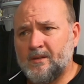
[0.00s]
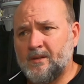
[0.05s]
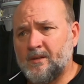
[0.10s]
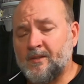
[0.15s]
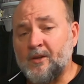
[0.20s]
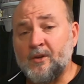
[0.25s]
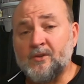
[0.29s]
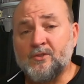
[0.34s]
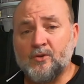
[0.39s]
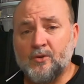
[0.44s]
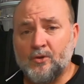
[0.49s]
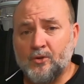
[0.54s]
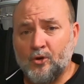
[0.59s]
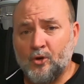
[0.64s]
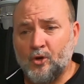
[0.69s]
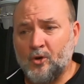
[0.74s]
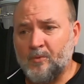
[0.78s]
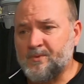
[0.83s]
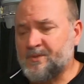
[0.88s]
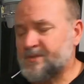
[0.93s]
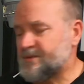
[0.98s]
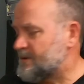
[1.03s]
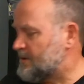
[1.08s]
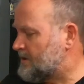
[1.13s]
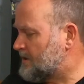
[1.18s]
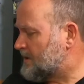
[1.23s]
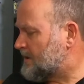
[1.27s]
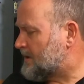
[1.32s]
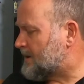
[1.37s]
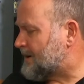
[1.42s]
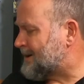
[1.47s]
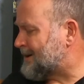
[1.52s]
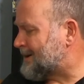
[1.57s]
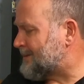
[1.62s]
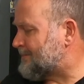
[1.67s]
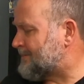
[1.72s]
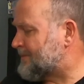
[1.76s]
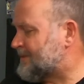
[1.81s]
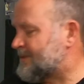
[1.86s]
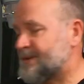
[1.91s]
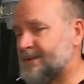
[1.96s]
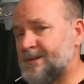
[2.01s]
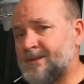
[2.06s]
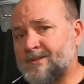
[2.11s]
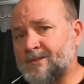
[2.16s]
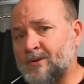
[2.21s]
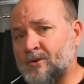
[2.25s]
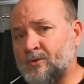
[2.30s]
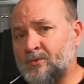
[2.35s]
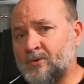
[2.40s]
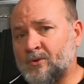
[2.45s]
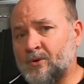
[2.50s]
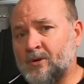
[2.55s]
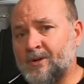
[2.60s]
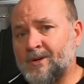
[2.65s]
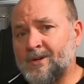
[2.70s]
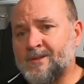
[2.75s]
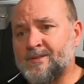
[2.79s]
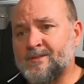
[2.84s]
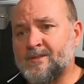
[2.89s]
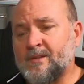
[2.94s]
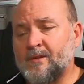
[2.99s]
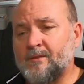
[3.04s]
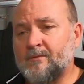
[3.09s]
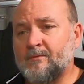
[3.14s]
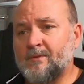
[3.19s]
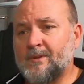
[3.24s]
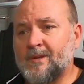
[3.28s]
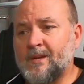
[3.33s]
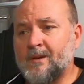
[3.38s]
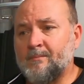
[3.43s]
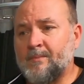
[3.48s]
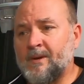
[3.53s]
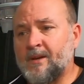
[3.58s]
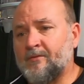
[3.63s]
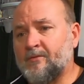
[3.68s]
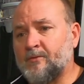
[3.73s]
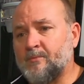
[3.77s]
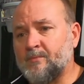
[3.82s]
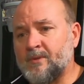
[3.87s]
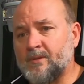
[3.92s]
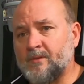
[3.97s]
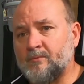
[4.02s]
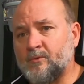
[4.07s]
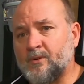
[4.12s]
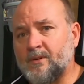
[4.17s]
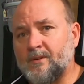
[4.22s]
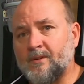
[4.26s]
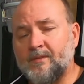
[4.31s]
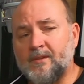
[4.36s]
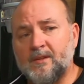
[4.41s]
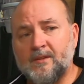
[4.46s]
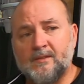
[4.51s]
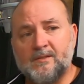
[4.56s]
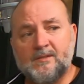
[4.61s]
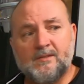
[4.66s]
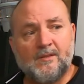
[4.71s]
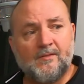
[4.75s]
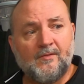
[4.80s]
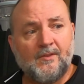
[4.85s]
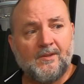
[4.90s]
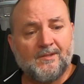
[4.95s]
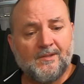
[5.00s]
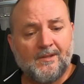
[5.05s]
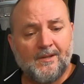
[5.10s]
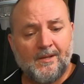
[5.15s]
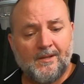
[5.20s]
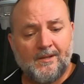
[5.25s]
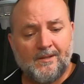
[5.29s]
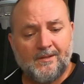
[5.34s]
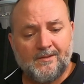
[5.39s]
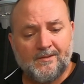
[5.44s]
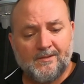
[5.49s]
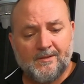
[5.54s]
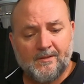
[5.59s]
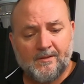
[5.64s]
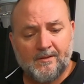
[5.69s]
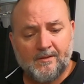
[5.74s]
those kind of hops. These old guys that come back from the, what, I think the 70s and 80s,